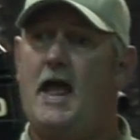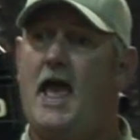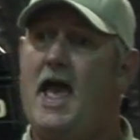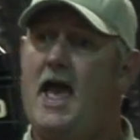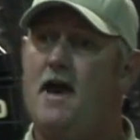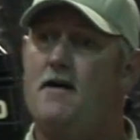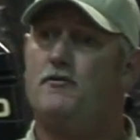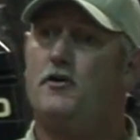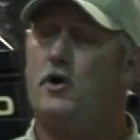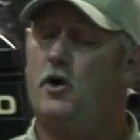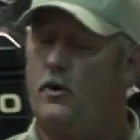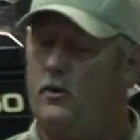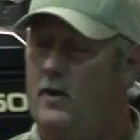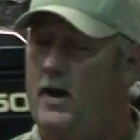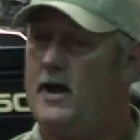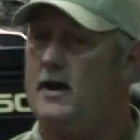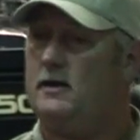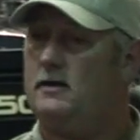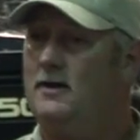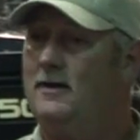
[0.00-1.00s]
to have
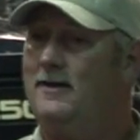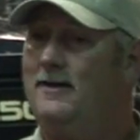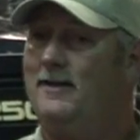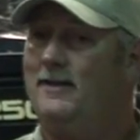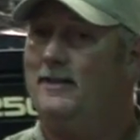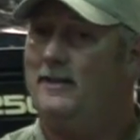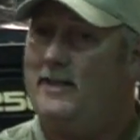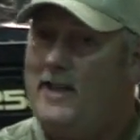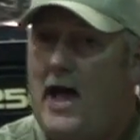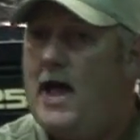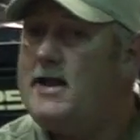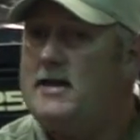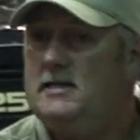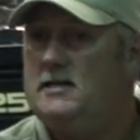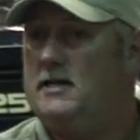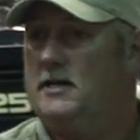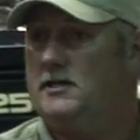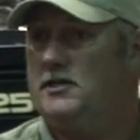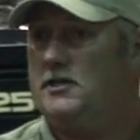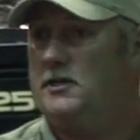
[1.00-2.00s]
correct line
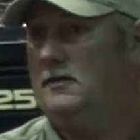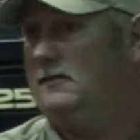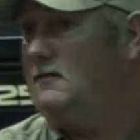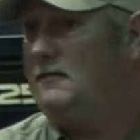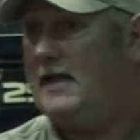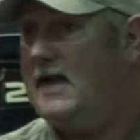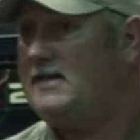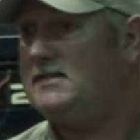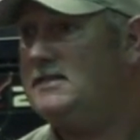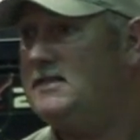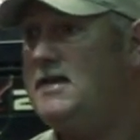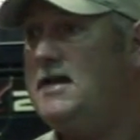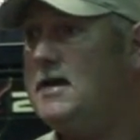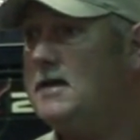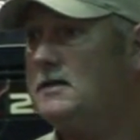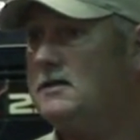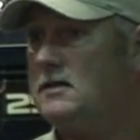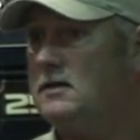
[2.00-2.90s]
tension. That's it,